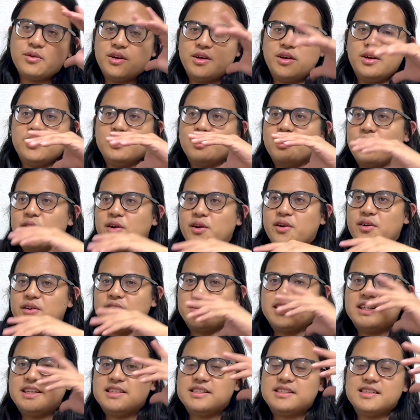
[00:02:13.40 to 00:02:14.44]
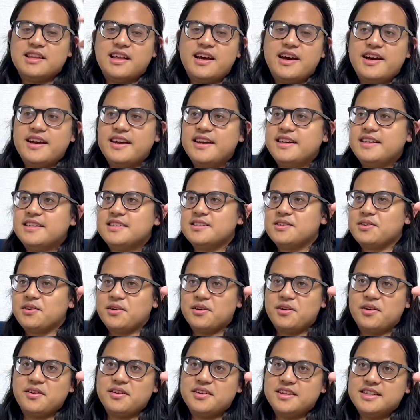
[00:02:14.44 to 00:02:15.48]
look at all these lights, look at
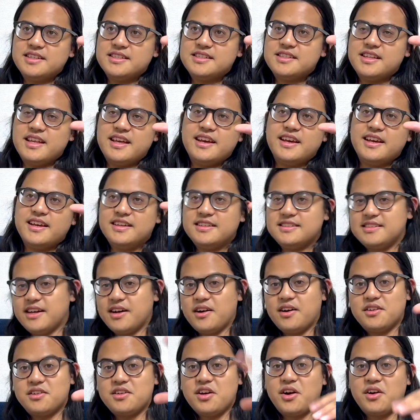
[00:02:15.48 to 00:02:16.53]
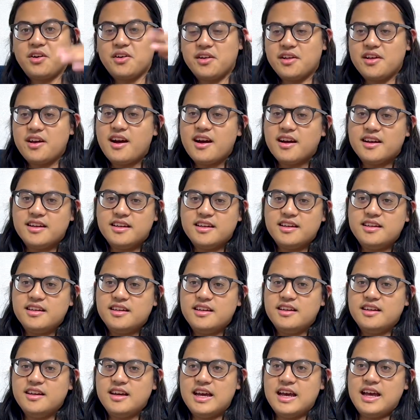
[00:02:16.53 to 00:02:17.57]
all these things. I got
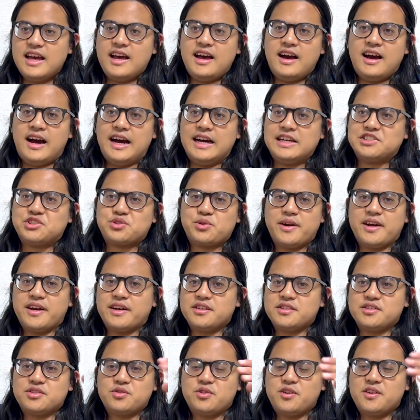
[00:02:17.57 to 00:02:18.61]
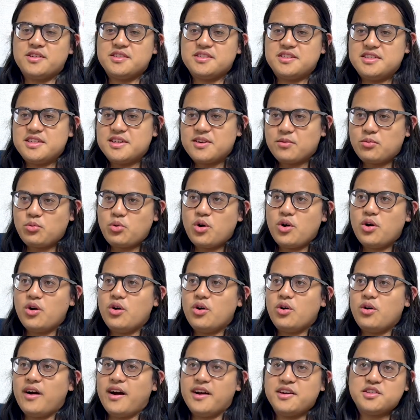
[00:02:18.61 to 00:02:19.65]
takoyaki, I drank a strong
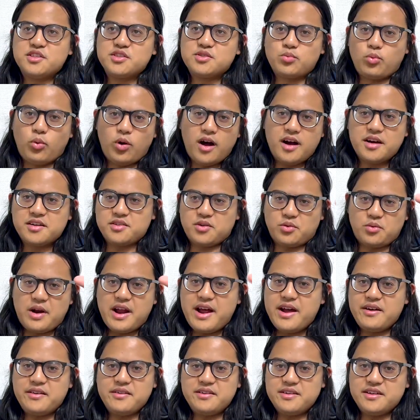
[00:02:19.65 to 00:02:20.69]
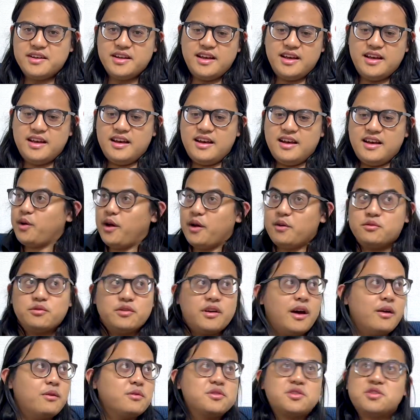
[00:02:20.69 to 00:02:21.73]
zero, I just walked around. I
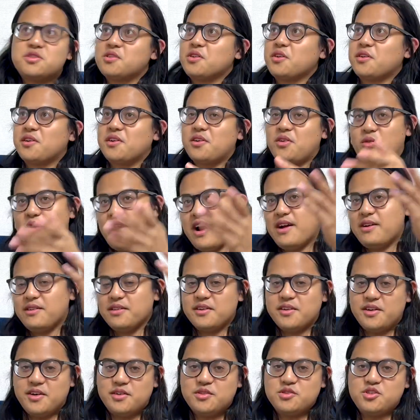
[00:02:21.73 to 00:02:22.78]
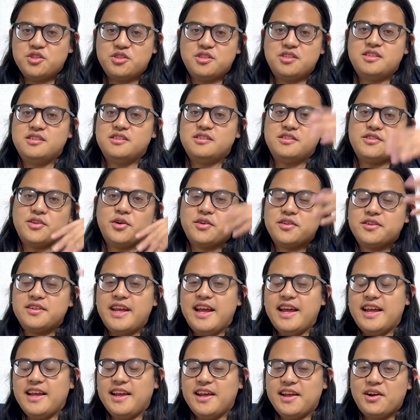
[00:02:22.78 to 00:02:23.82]
was just looking around, just
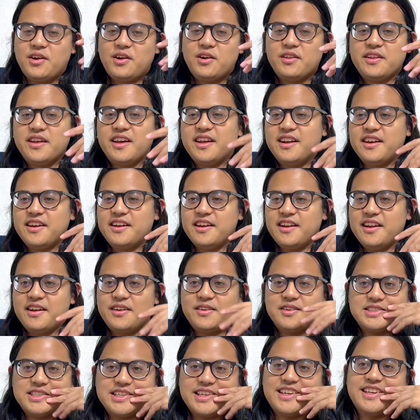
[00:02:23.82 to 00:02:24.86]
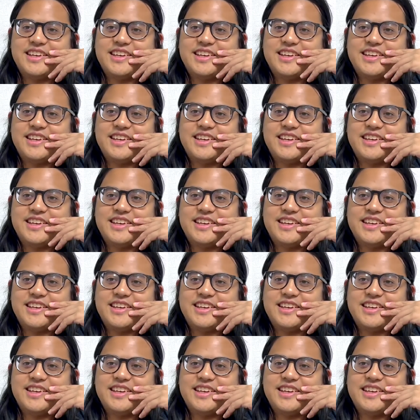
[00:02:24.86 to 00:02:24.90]
taking it all in, and I was like,